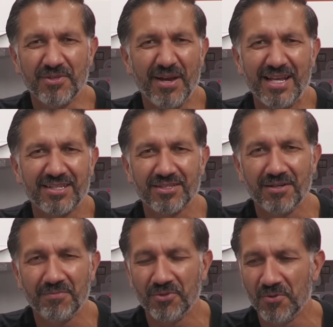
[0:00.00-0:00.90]
So as
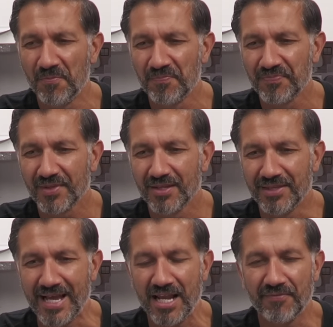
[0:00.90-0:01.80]
example,
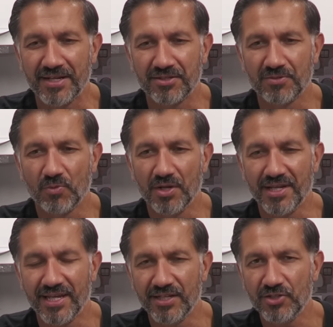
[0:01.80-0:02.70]
the elevators
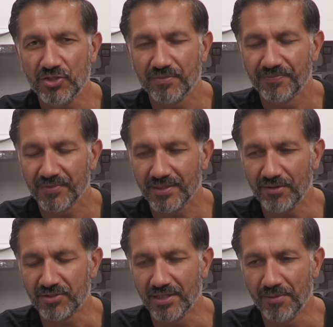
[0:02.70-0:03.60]
weren't hinged. That
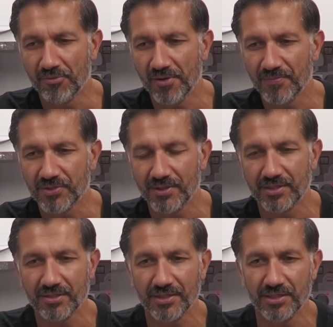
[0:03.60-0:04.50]
was deliberate. So I
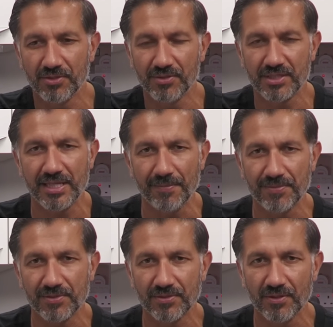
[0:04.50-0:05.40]
decided to do the
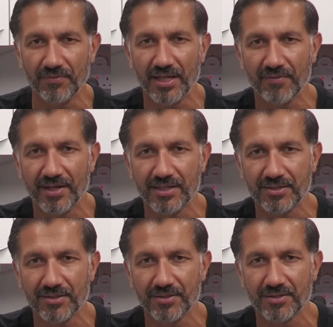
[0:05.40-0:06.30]
tips of the
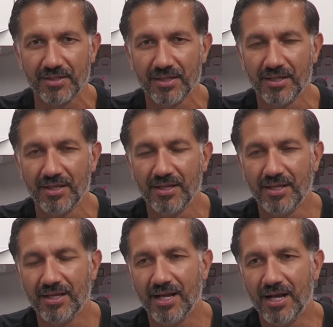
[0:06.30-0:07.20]
elevators
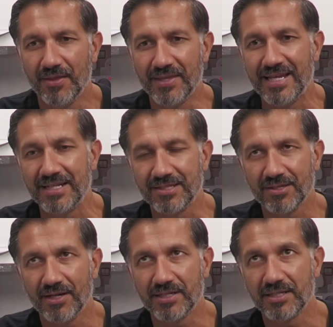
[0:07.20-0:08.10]
and the
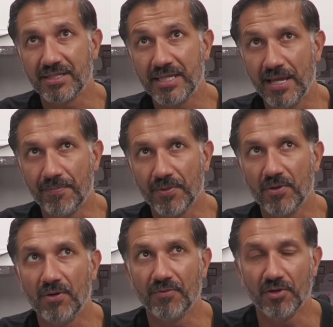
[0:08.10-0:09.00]
inside tip
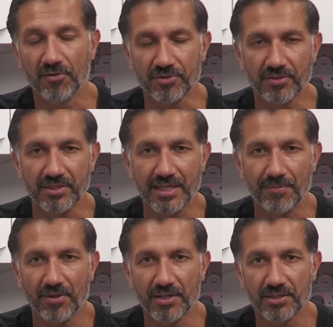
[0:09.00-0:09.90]
of the horizontal
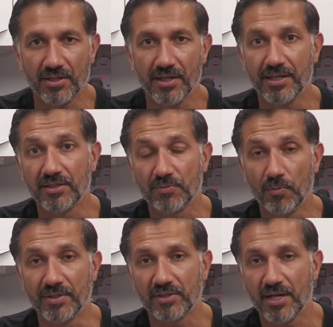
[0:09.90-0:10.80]
stabilizer in
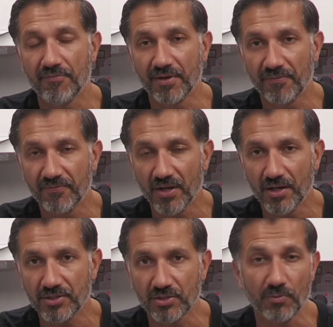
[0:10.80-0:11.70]
small bits of covering
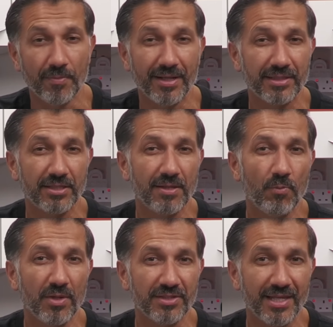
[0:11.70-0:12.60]
first, because I wouldn't be able to get to
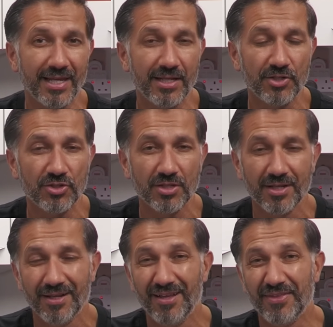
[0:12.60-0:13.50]
them once they're hinged.
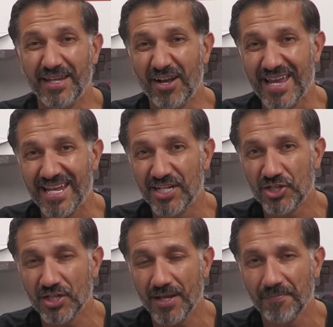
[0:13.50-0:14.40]
Then I
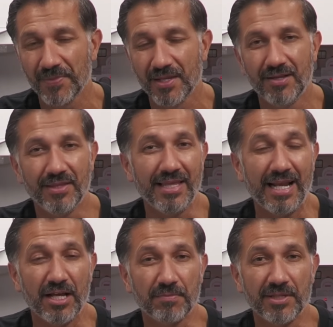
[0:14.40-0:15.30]
hinged it, and that
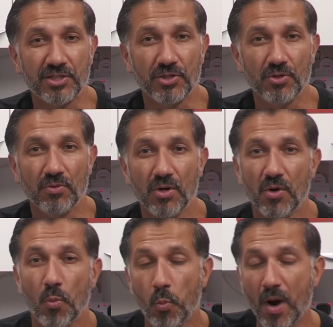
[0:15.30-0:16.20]
allowed me to do
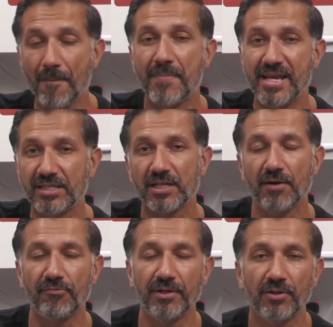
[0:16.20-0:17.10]
one piece
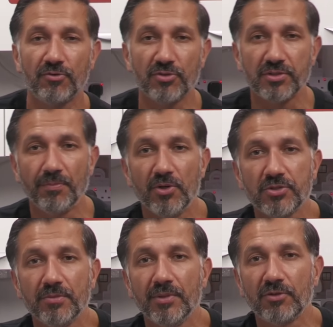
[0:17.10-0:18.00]
covering across the
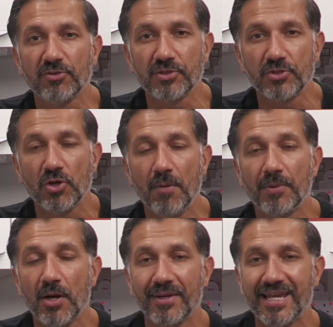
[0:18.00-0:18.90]
bottom and across the
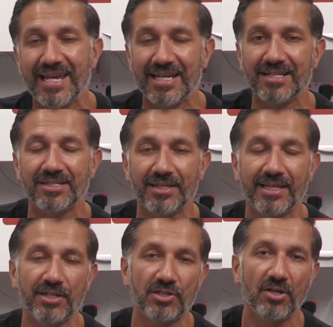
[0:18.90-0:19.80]
top, going into the
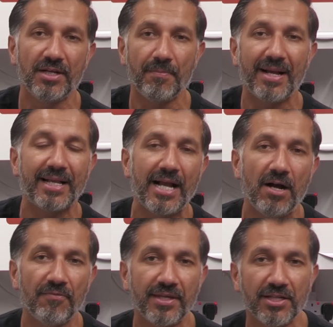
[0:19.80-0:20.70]
hinge line and back
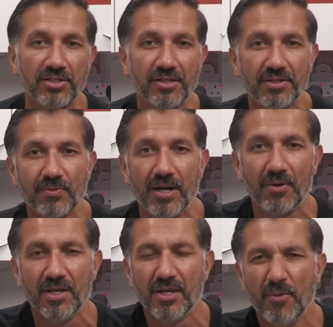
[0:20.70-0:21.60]
out the hinge line as
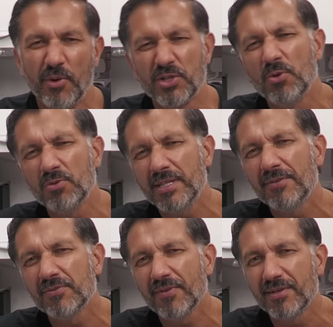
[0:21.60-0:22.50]
well, which all
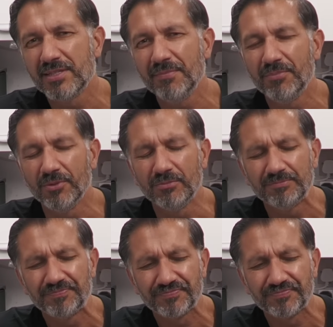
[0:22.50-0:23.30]
sounds very simple.